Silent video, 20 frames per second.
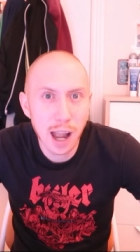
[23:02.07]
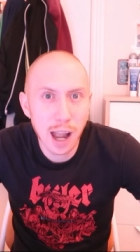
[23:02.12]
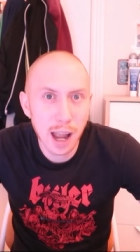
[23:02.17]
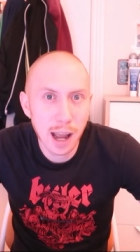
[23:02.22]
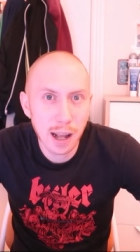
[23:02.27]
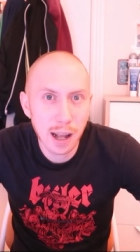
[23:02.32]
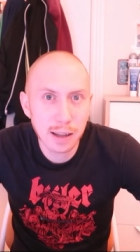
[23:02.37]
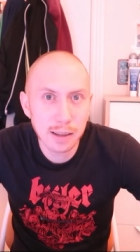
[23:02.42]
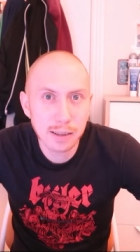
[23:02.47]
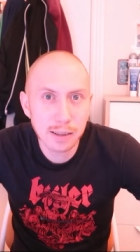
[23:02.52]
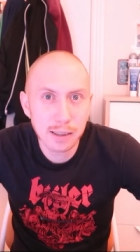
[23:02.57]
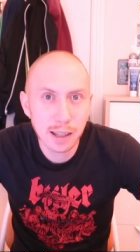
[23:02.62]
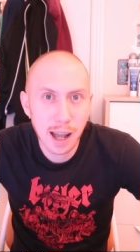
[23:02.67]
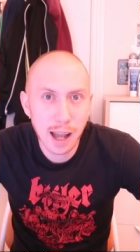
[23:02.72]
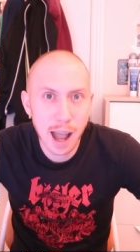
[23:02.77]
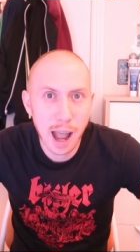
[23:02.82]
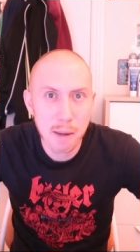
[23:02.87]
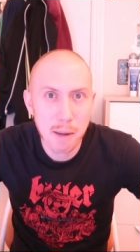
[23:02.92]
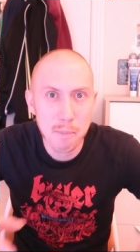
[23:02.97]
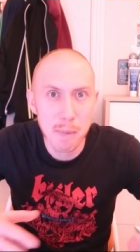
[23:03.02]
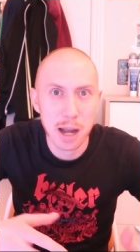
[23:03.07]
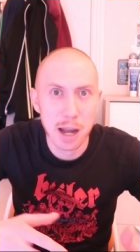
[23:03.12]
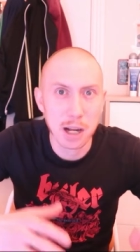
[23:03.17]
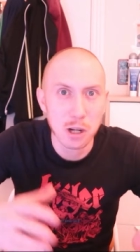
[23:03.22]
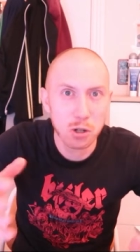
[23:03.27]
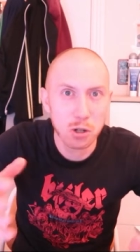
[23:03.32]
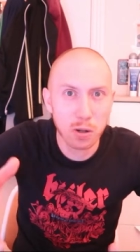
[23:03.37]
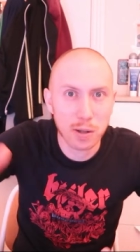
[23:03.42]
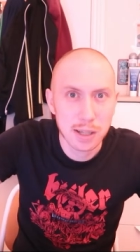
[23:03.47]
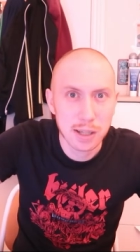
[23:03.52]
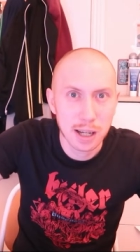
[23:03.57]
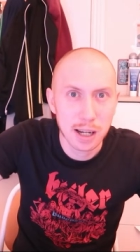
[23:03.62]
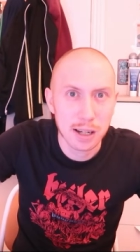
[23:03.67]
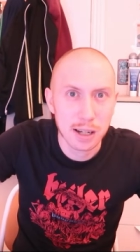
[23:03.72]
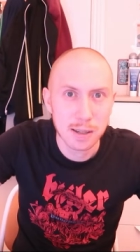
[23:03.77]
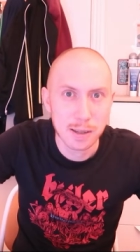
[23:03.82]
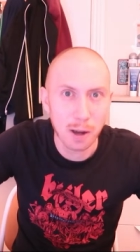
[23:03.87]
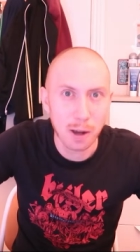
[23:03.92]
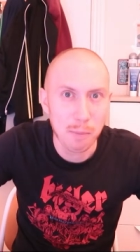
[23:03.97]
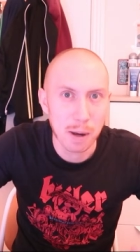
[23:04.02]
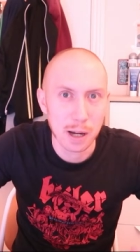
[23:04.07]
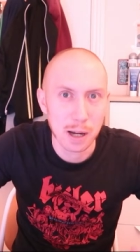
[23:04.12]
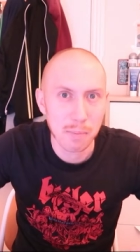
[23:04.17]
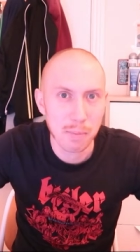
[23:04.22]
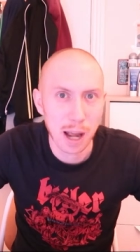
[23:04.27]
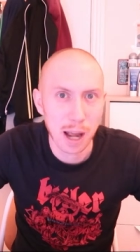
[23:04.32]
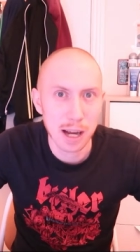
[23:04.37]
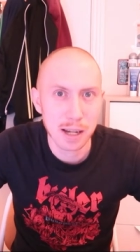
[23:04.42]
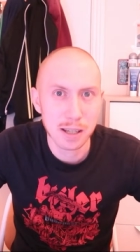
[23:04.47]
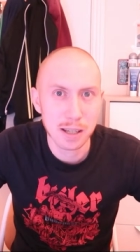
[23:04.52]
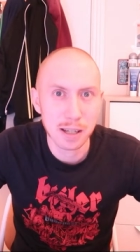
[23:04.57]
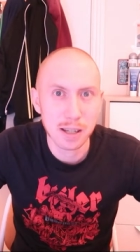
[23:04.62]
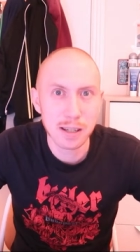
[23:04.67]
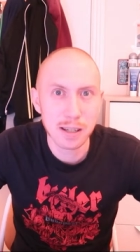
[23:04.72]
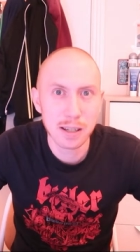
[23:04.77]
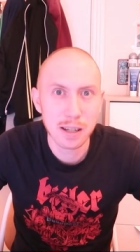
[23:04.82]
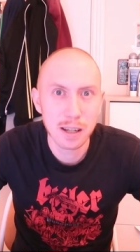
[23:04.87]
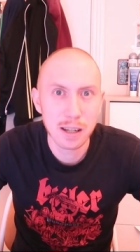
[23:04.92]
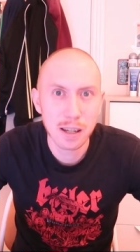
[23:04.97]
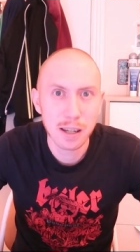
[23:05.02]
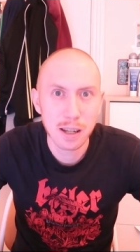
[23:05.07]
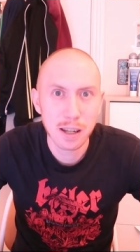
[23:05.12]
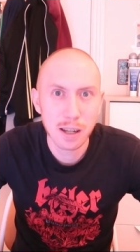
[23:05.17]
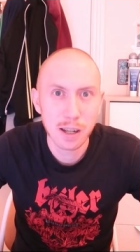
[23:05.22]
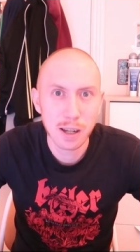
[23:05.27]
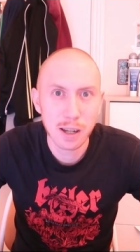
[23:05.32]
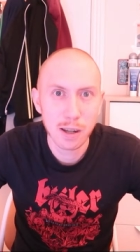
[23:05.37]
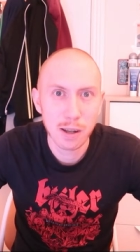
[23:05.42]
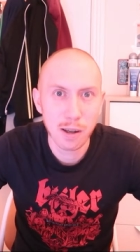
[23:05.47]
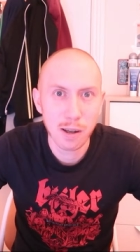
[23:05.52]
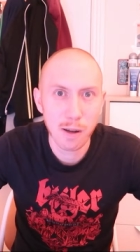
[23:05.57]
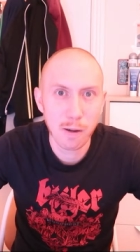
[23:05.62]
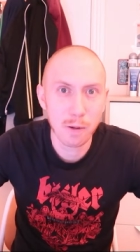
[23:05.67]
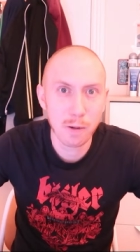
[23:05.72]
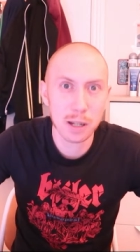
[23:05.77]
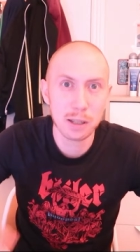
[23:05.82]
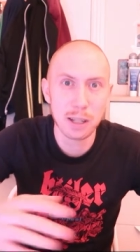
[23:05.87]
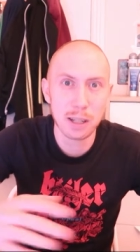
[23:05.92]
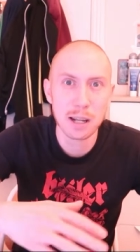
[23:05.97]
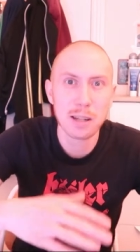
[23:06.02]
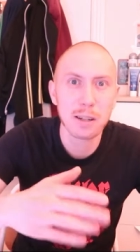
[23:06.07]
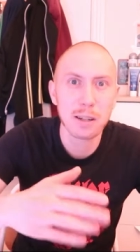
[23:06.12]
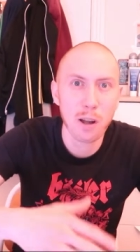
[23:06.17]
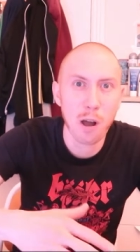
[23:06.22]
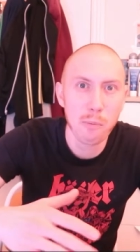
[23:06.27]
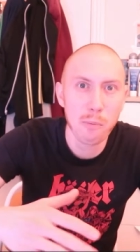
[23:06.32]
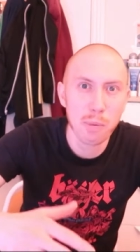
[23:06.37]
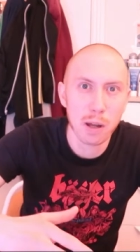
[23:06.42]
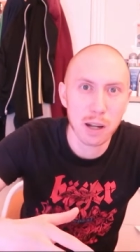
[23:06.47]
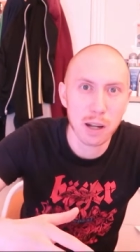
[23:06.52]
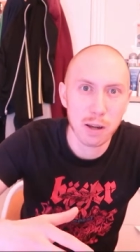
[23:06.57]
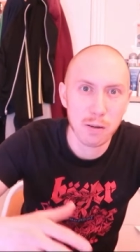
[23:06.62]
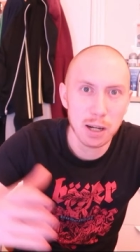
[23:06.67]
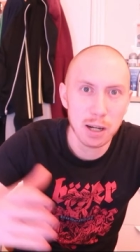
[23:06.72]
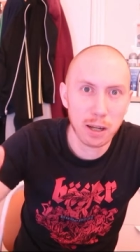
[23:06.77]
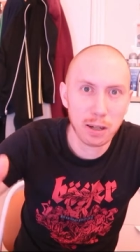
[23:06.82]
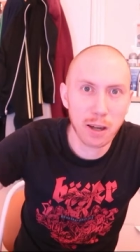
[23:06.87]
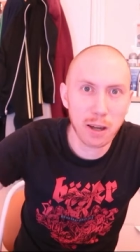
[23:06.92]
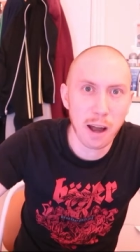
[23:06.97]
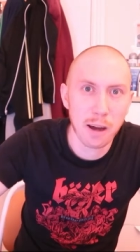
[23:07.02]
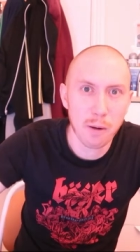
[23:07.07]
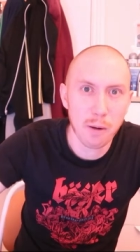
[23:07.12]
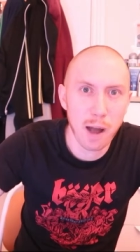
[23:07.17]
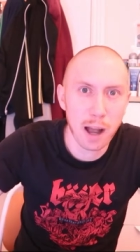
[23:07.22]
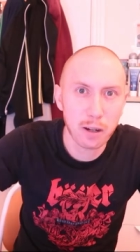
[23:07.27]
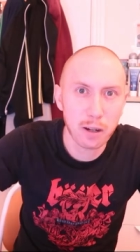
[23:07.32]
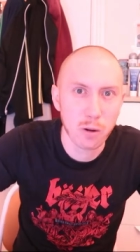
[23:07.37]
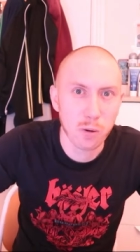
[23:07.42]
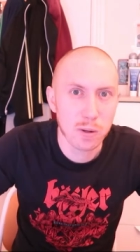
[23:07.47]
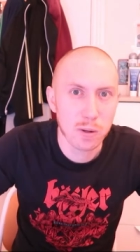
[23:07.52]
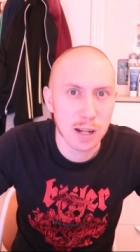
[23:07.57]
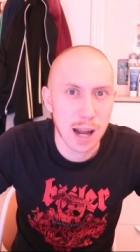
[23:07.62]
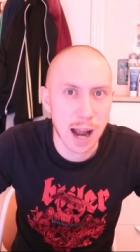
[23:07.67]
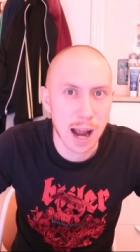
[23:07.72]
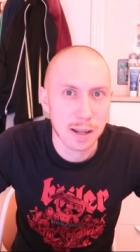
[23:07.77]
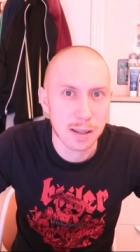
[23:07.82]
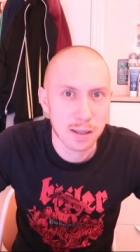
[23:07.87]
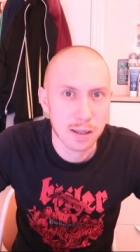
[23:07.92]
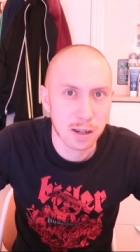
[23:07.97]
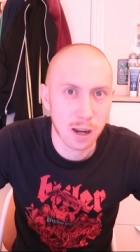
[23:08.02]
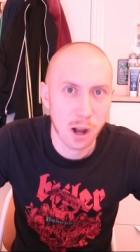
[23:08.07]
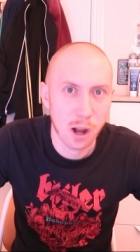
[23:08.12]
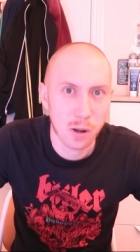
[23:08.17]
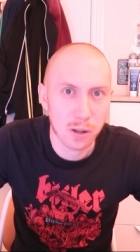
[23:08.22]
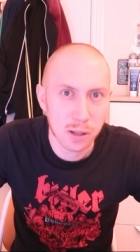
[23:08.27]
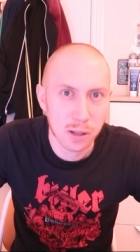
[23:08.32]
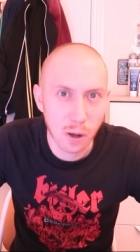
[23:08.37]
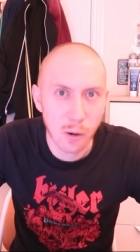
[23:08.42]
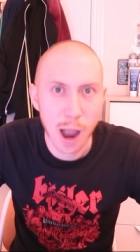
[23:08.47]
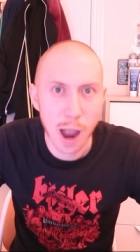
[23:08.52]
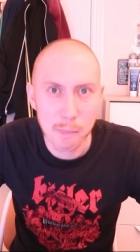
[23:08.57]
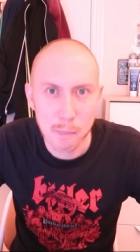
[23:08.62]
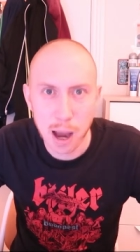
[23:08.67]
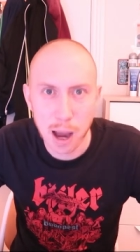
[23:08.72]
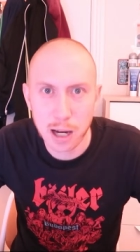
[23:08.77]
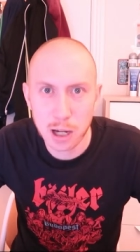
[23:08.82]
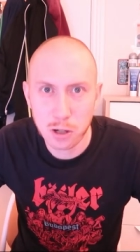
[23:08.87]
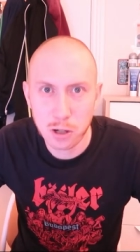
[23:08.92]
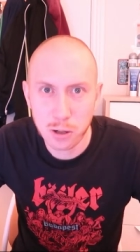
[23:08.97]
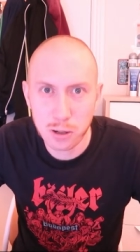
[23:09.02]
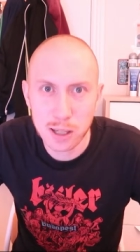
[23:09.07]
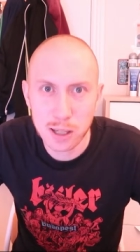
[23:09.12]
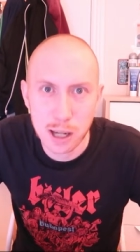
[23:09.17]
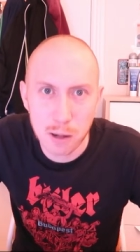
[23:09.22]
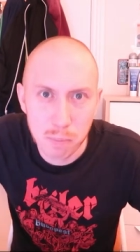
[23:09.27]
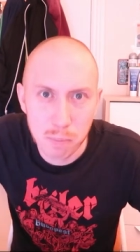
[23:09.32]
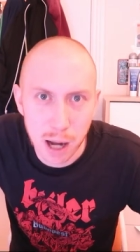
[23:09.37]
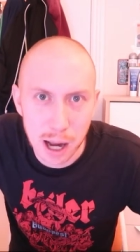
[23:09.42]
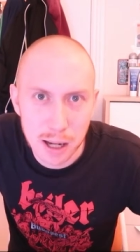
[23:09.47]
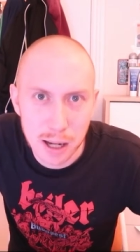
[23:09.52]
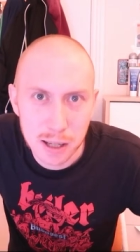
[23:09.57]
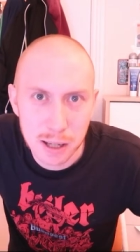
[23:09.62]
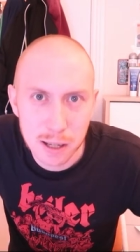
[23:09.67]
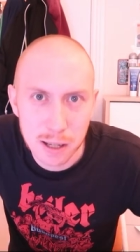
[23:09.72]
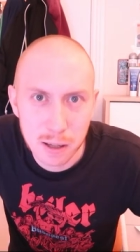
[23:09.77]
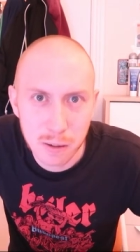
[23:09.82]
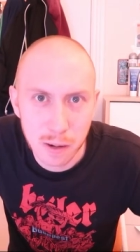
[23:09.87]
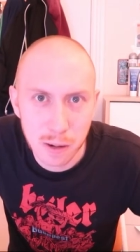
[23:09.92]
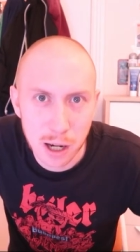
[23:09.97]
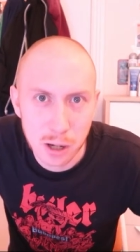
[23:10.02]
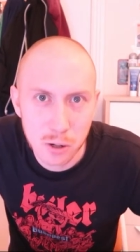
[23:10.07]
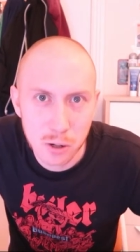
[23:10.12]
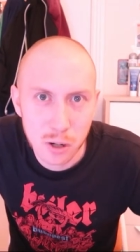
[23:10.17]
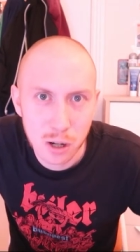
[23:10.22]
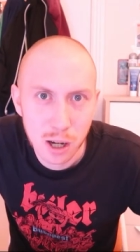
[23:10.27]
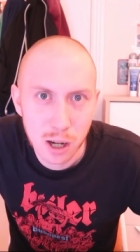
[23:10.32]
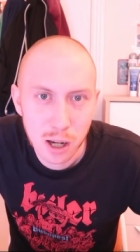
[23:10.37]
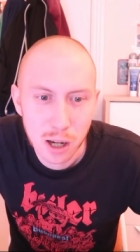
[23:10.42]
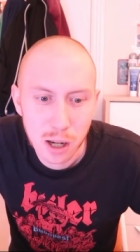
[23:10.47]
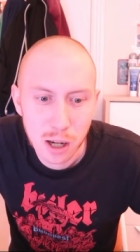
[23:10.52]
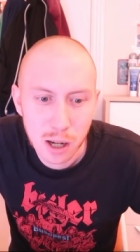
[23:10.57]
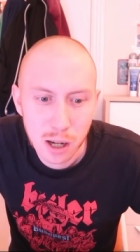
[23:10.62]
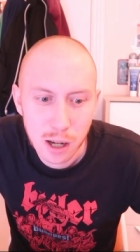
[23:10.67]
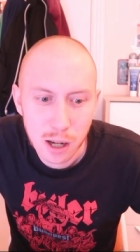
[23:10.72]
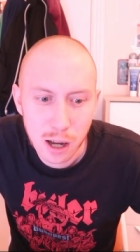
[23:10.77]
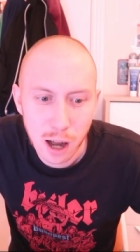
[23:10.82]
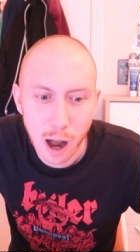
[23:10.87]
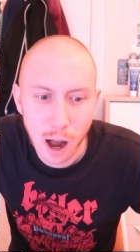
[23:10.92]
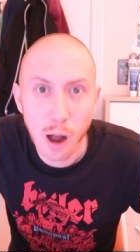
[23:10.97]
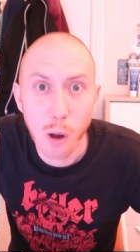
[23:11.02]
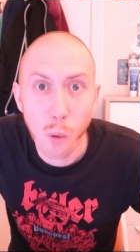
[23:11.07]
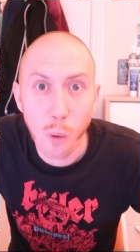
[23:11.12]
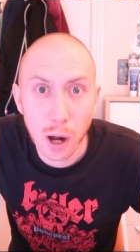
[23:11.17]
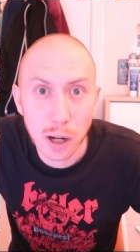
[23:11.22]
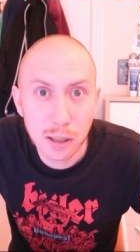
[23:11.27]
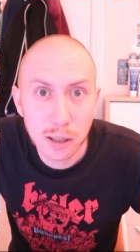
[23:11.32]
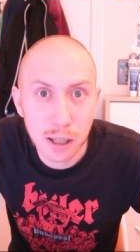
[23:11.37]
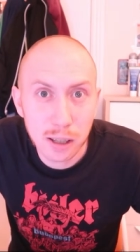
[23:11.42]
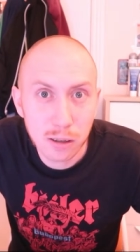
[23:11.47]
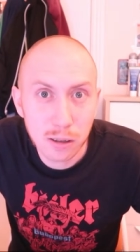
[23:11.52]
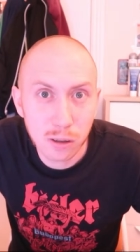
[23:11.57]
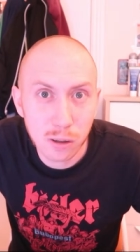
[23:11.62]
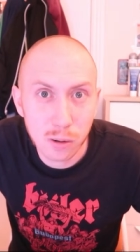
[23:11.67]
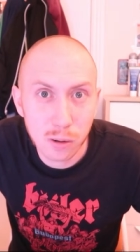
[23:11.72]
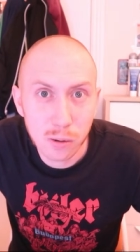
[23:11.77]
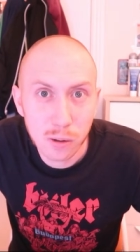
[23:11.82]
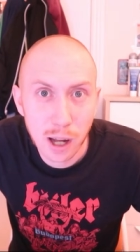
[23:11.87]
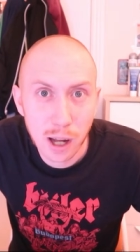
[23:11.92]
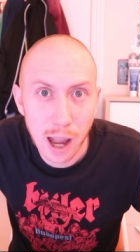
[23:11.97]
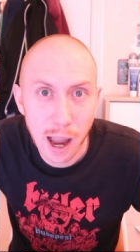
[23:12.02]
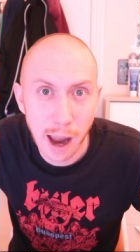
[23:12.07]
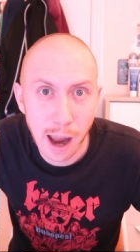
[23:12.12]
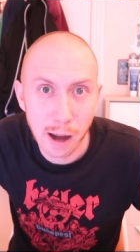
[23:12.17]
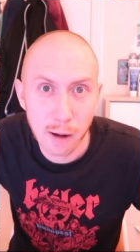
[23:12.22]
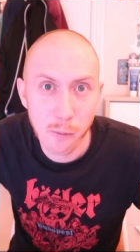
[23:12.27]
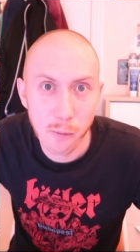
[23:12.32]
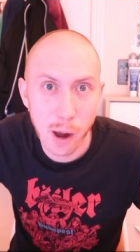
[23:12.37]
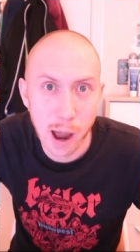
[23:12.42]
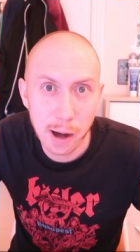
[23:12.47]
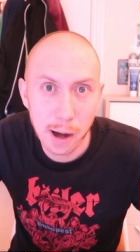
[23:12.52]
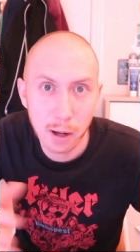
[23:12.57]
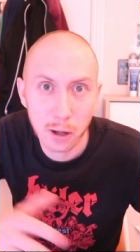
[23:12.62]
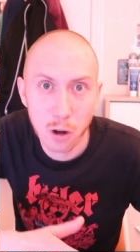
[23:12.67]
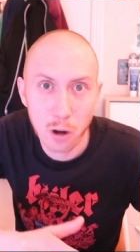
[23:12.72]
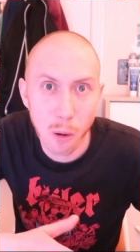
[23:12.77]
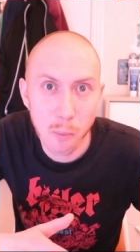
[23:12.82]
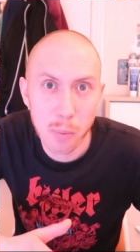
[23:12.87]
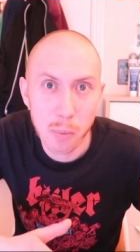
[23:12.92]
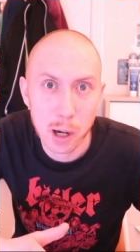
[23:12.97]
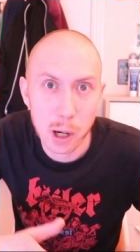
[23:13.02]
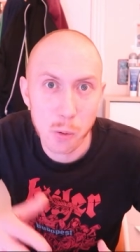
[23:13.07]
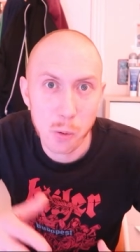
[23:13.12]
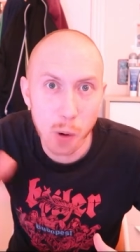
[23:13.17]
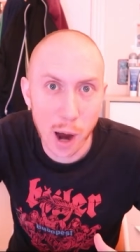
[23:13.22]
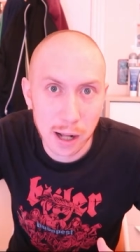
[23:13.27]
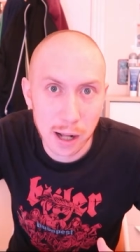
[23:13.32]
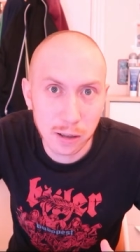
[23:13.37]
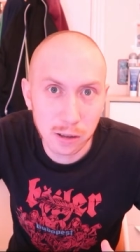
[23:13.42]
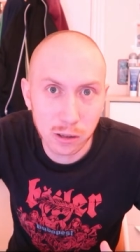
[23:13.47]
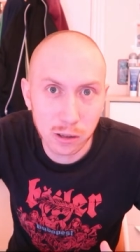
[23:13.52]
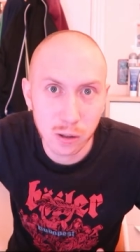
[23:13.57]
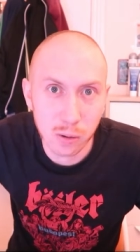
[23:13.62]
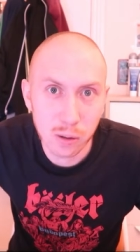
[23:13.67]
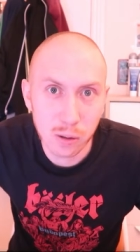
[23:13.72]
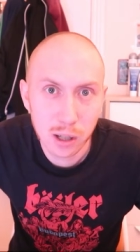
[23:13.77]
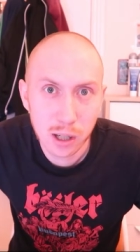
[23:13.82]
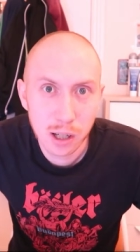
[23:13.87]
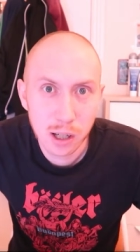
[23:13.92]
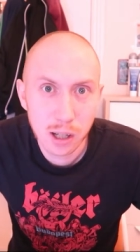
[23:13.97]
and I managed to see so many places with this company, with the Carnival Cruise Lines, you know. So I managed to see places which I wanted to and where the company went to